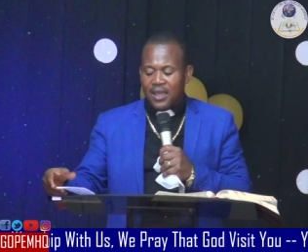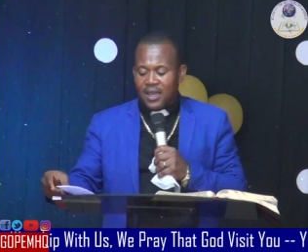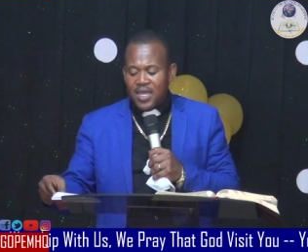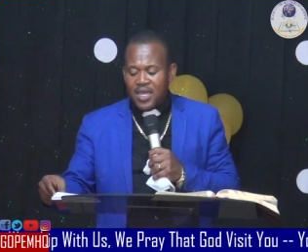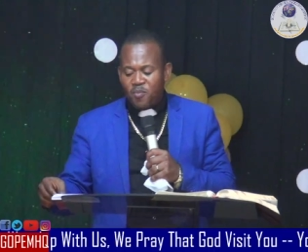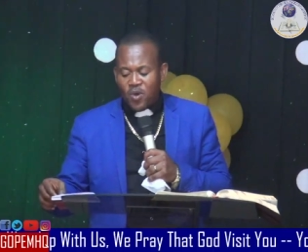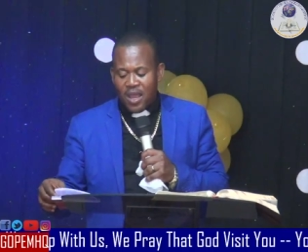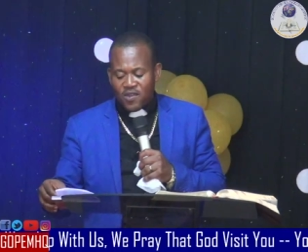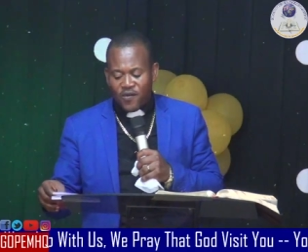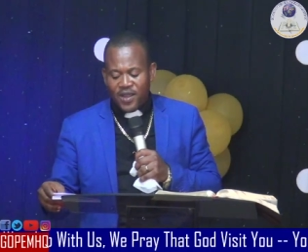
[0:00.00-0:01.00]
Hebrew, uh,
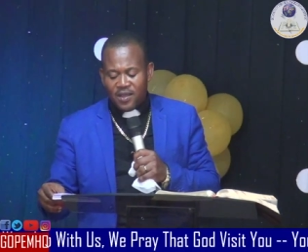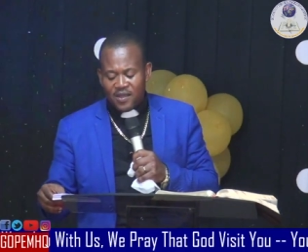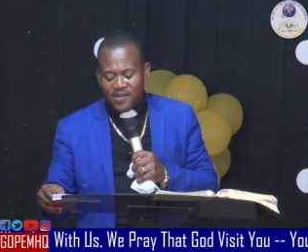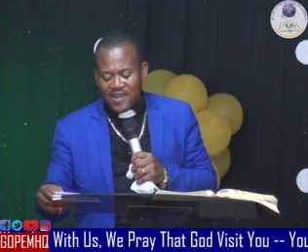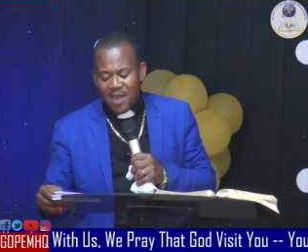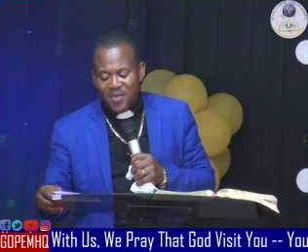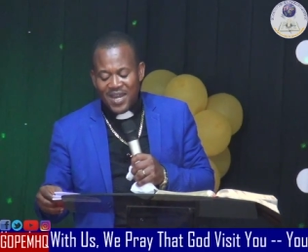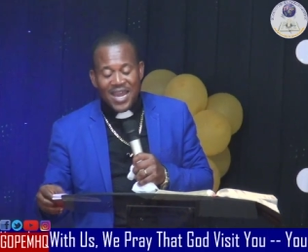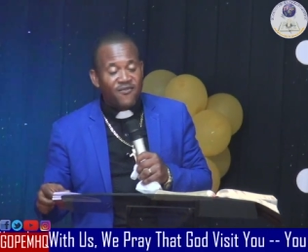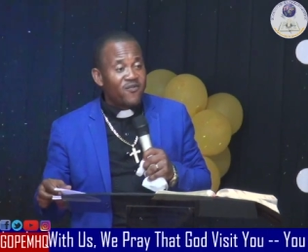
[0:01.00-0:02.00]
sorry, Psalm
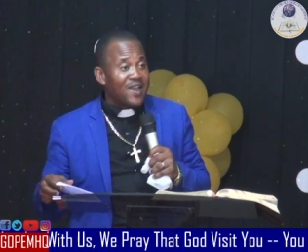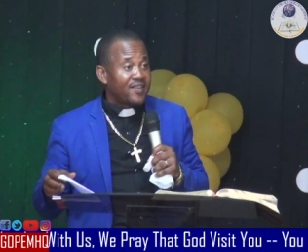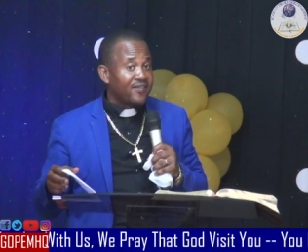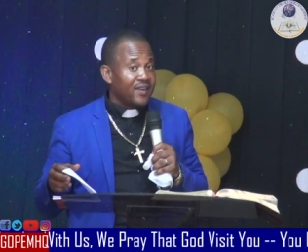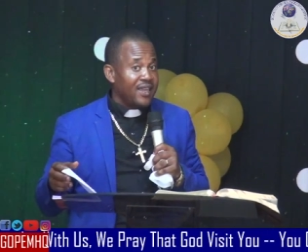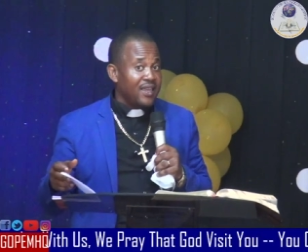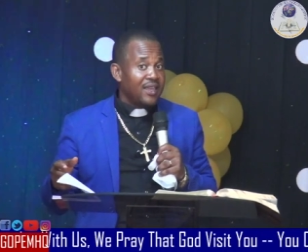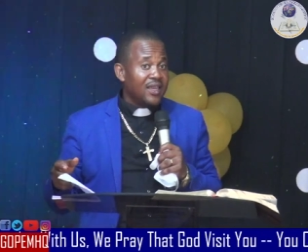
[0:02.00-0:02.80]
eleven verse three.